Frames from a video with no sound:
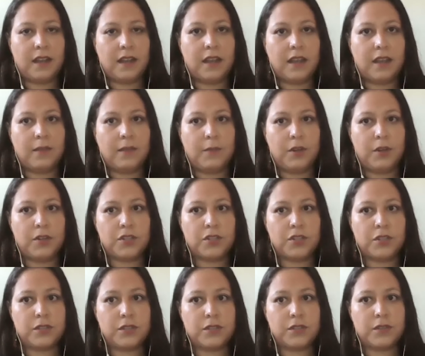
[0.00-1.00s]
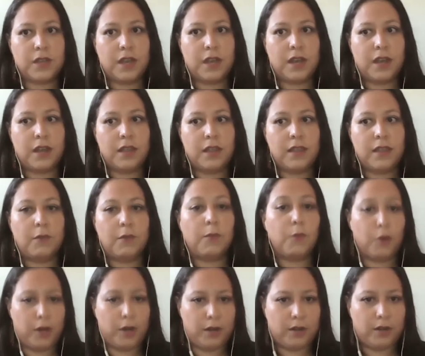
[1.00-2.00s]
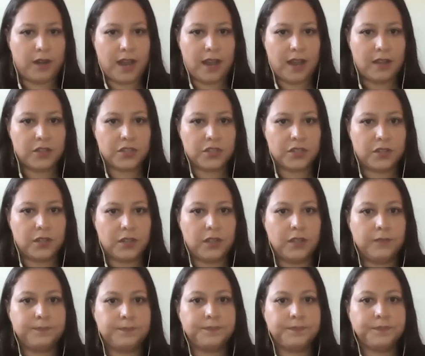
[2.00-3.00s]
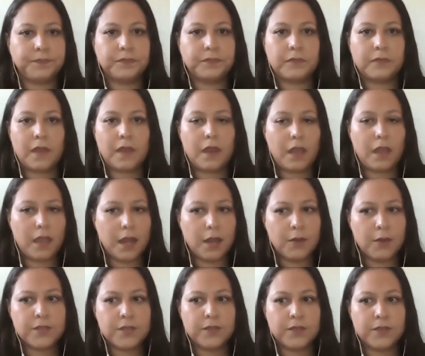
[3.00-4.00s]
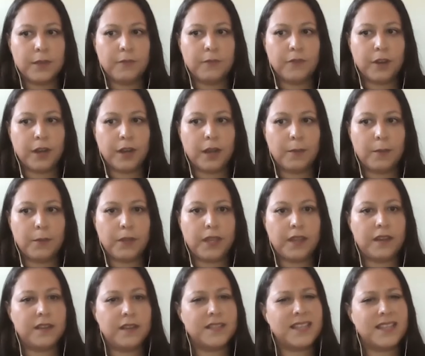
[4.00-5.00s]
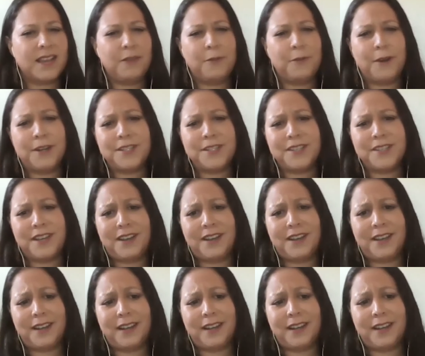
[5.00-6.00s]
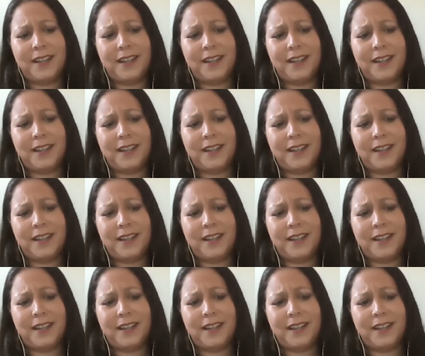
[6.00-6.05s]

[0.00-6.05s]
commercials that were more international. And I worked for them for a couple of years. I worked on